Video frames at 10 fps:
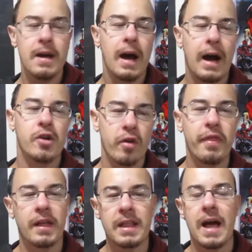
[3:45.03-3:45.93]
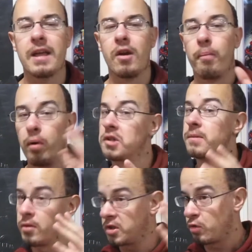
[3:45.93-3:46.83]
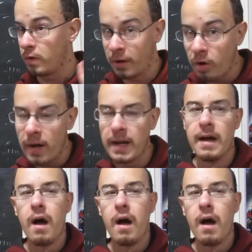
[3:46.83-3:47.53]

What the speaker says: I do think that, you know, Puss in Boots is really good.